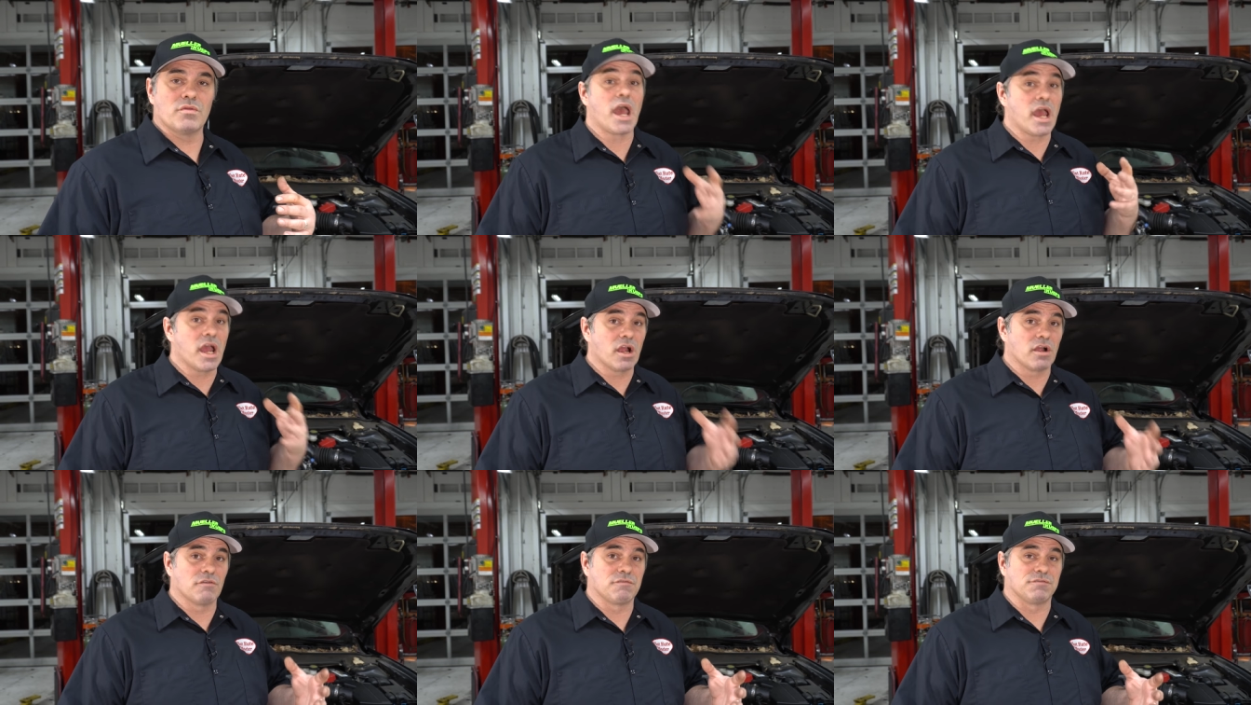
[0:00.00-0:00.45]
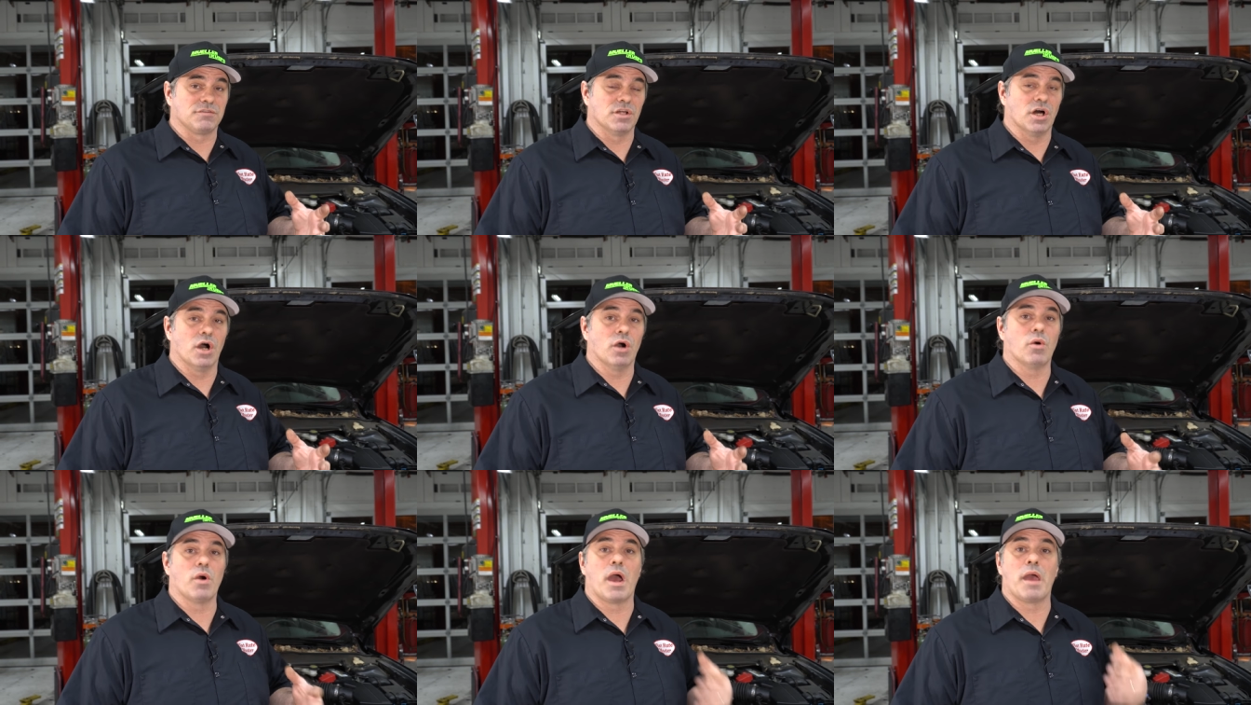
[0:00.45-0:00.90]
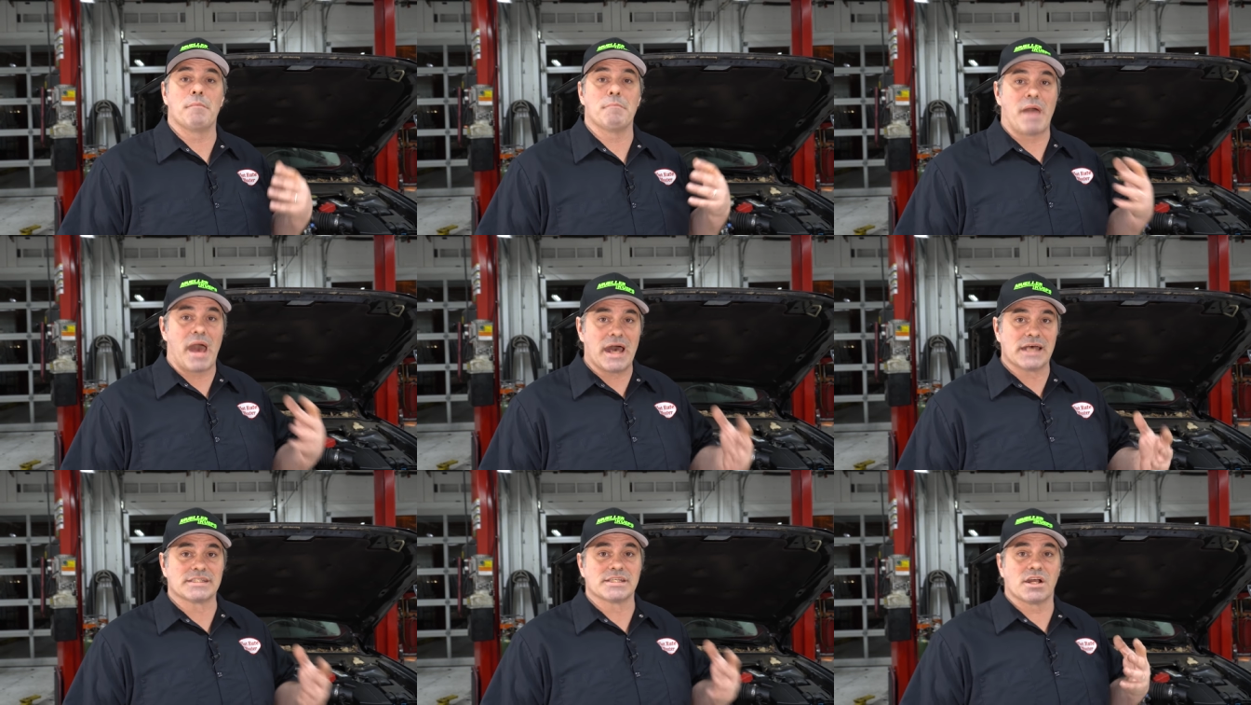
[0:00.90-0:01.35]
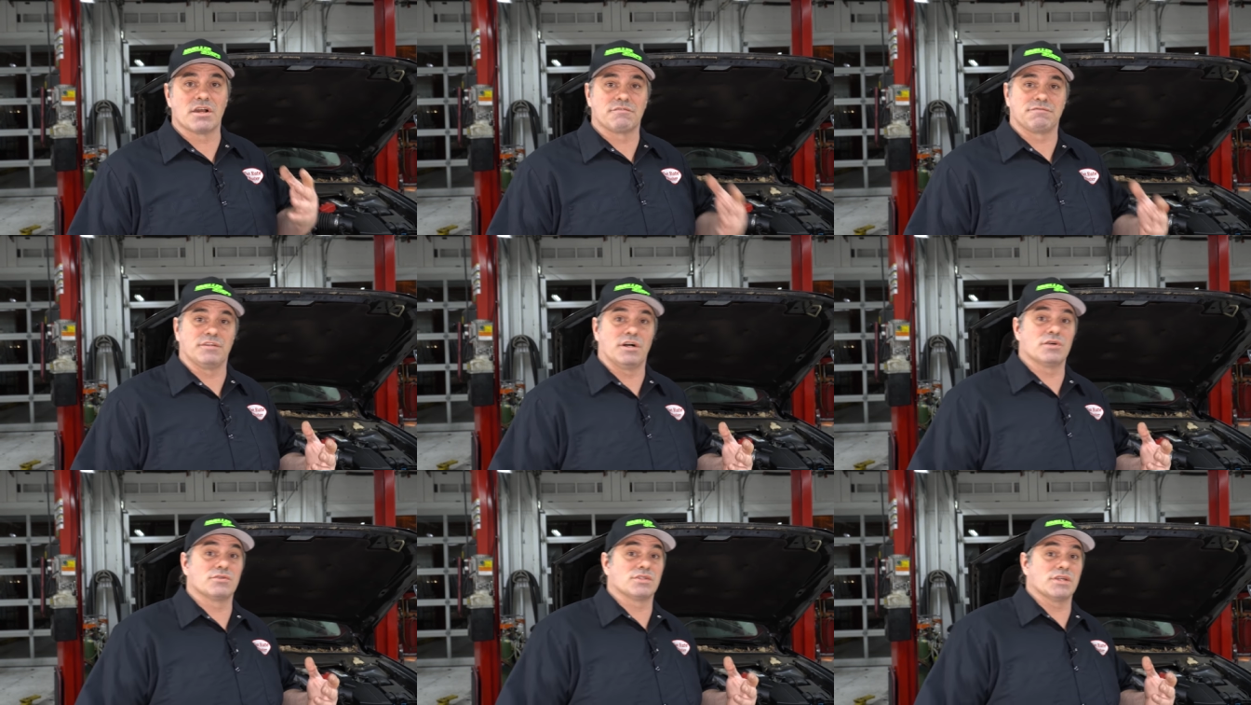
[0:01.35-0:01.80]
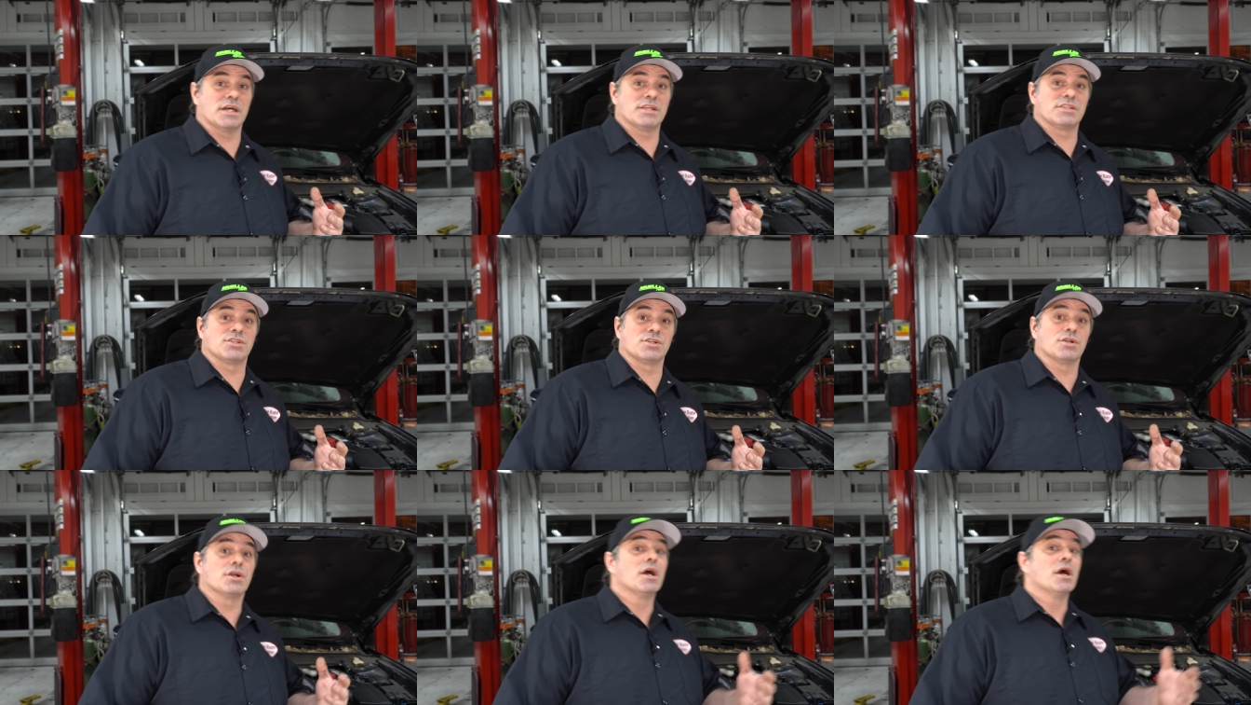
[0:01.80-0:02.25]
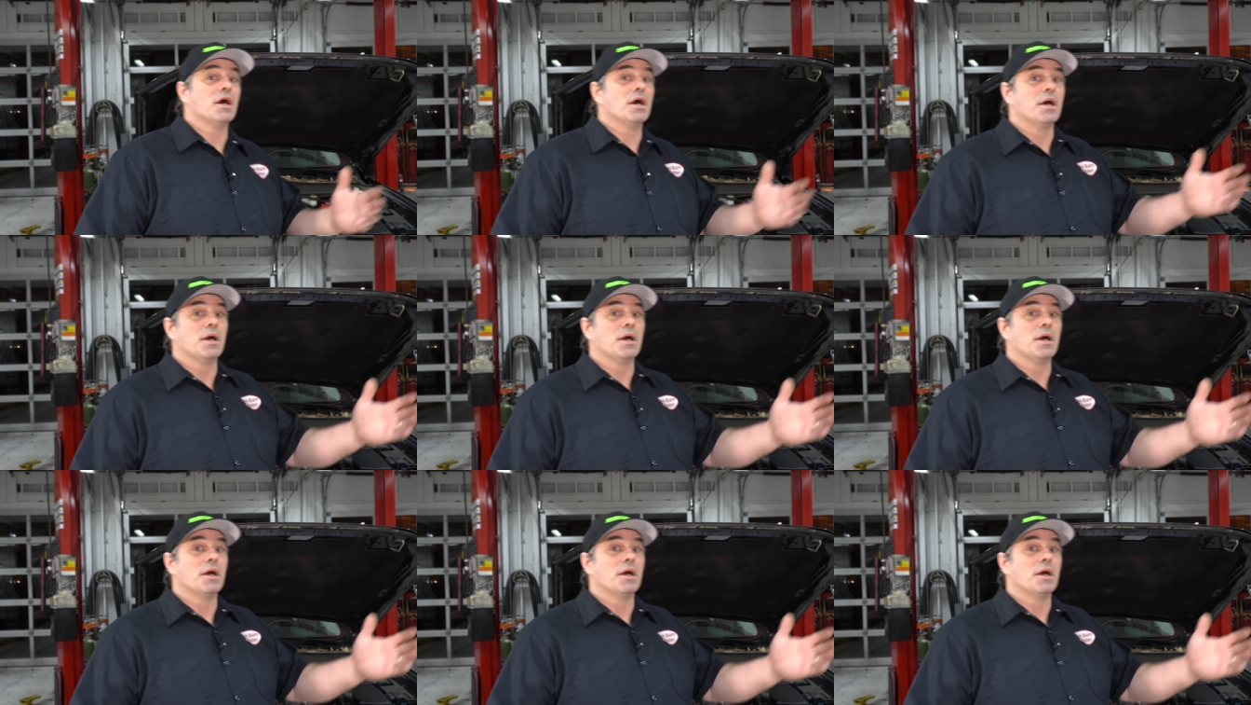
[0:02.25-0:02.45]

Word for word: Airflow, a mass airflow sensor